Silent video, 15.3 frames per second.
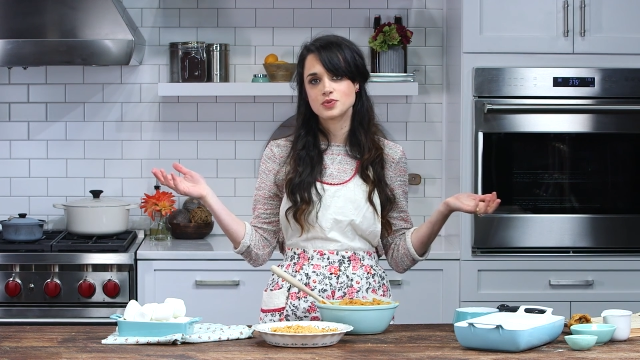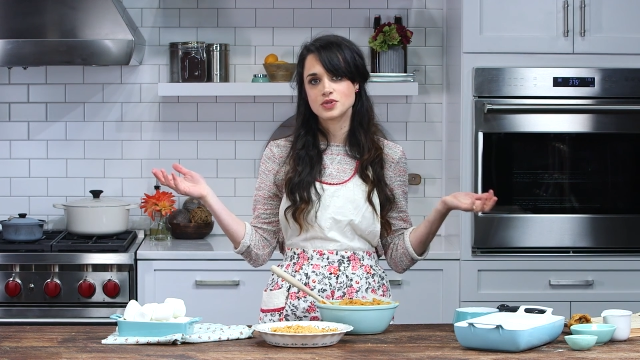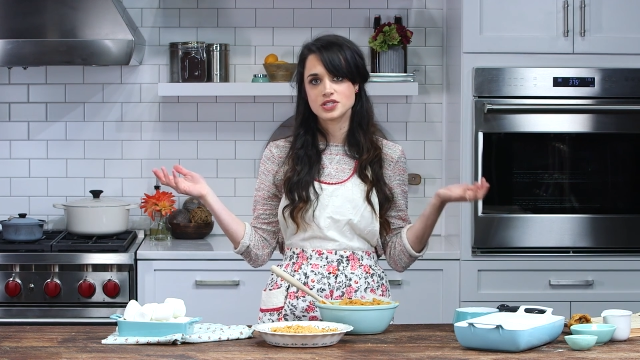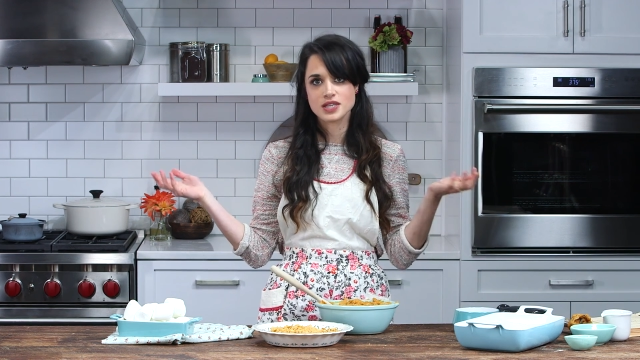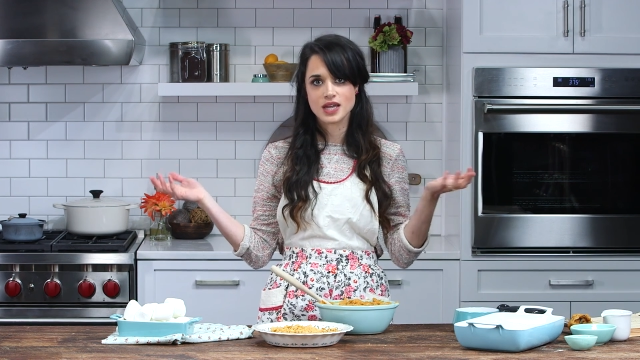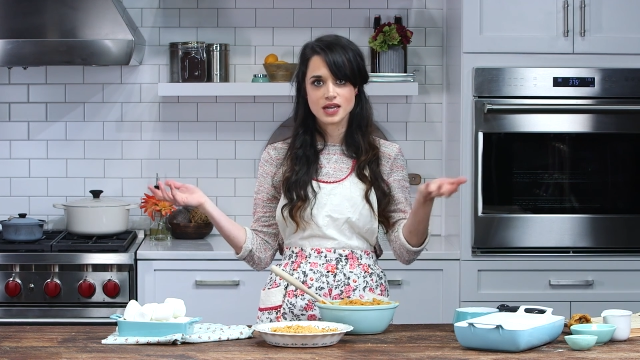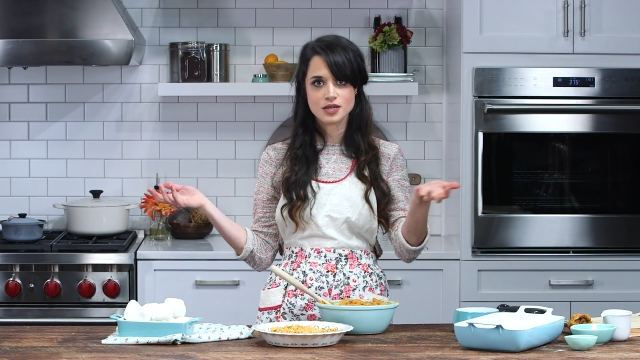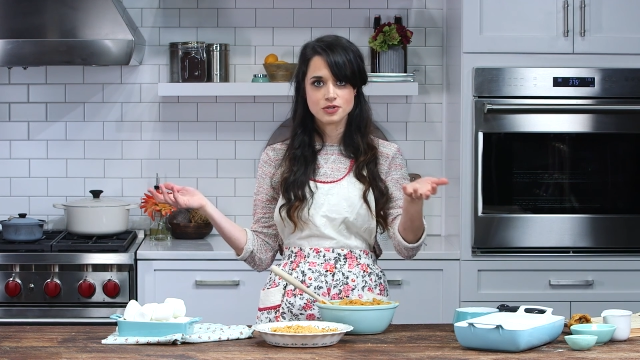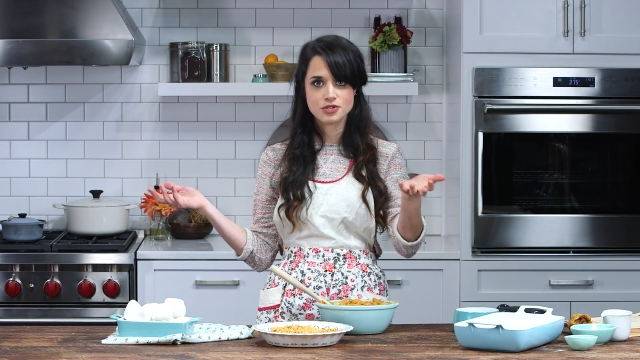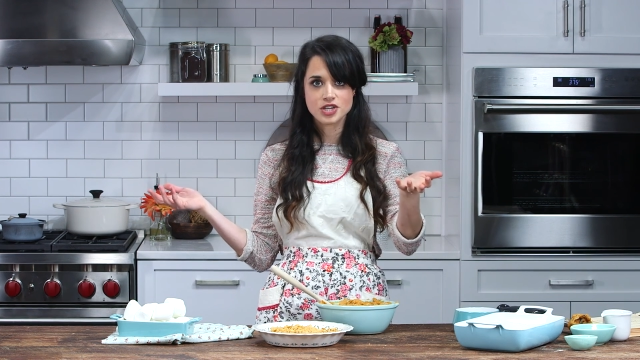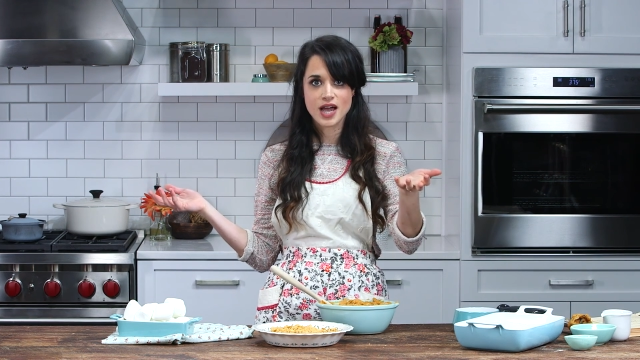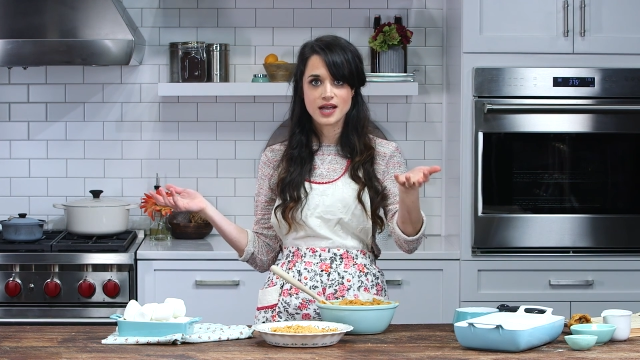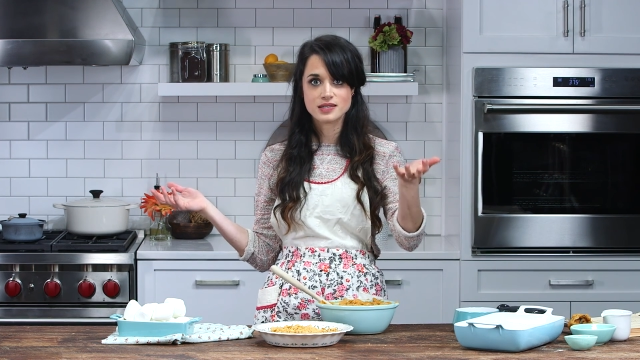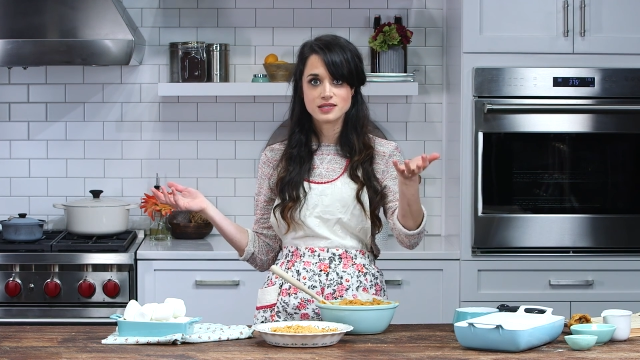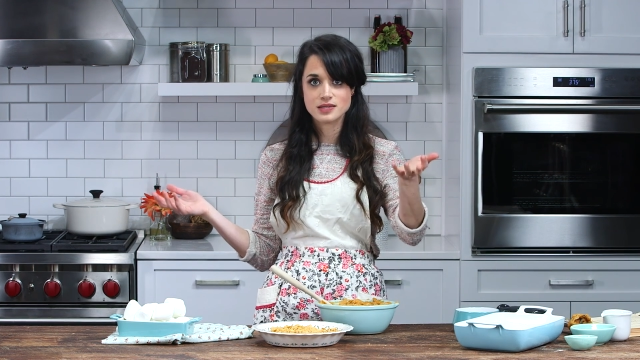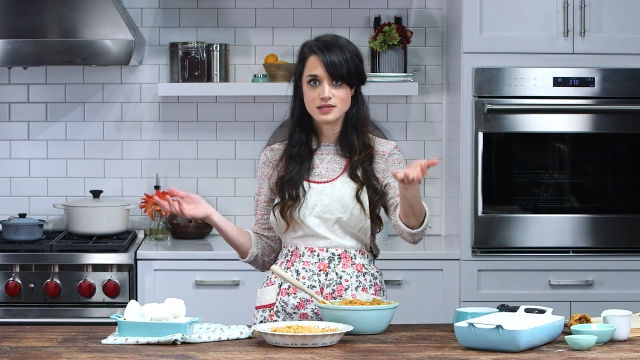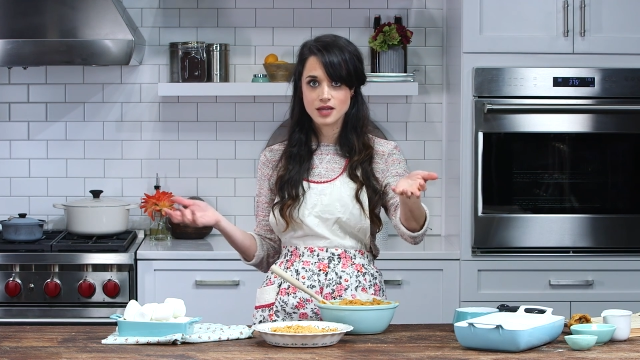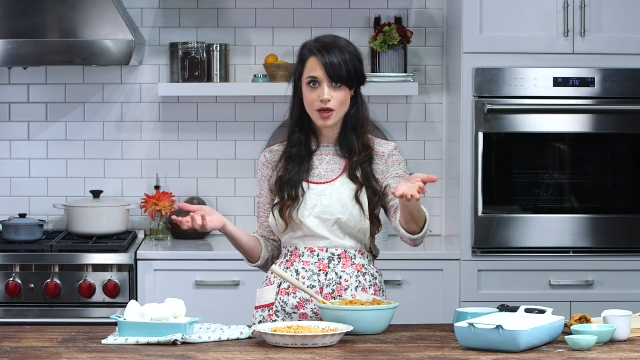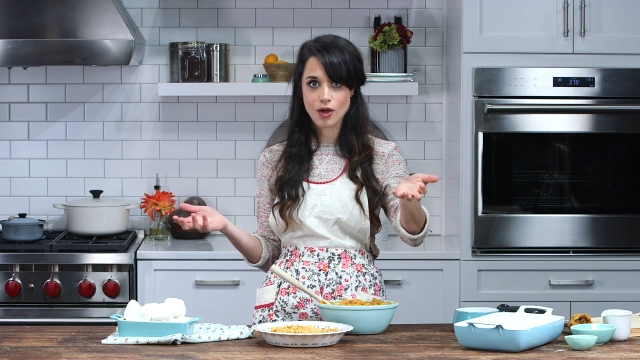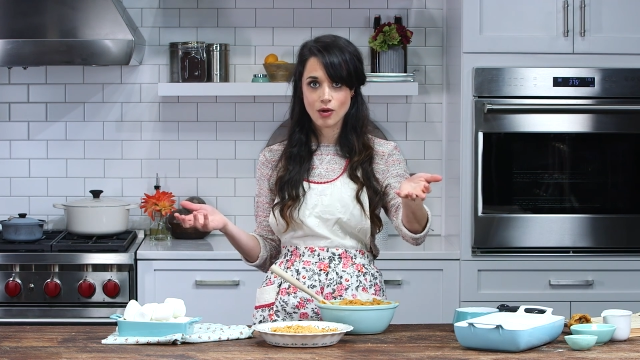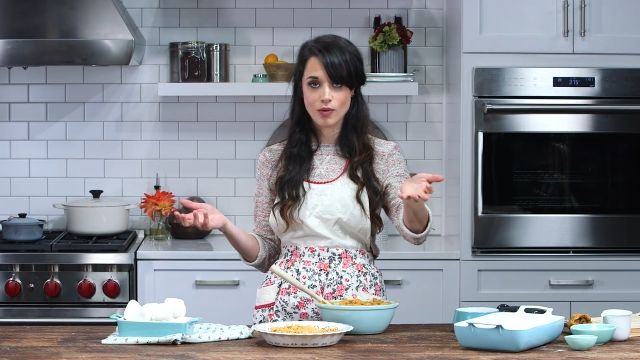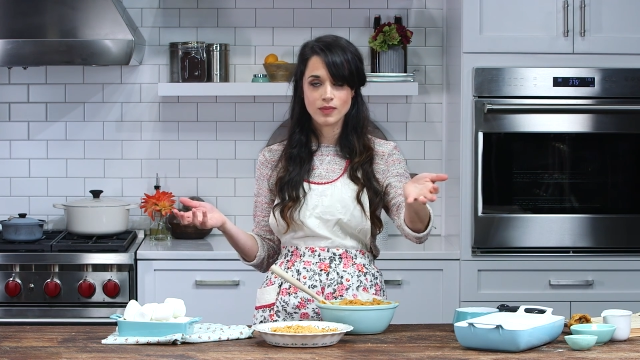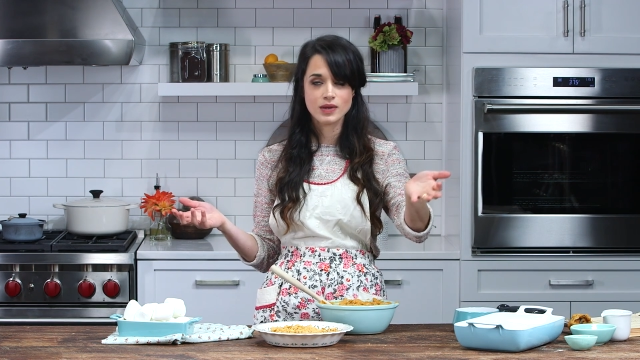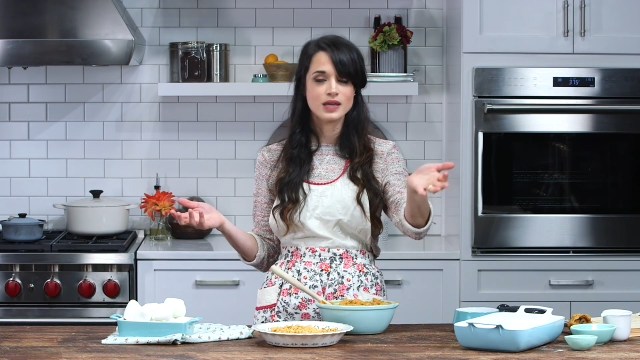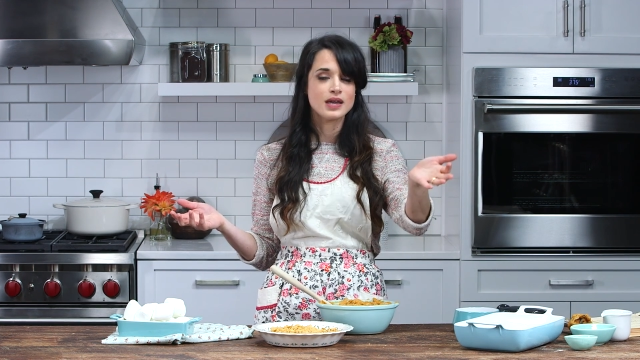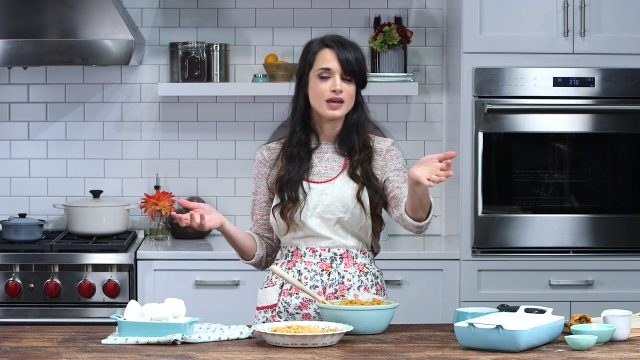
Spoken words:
which is Andrew Jackson's home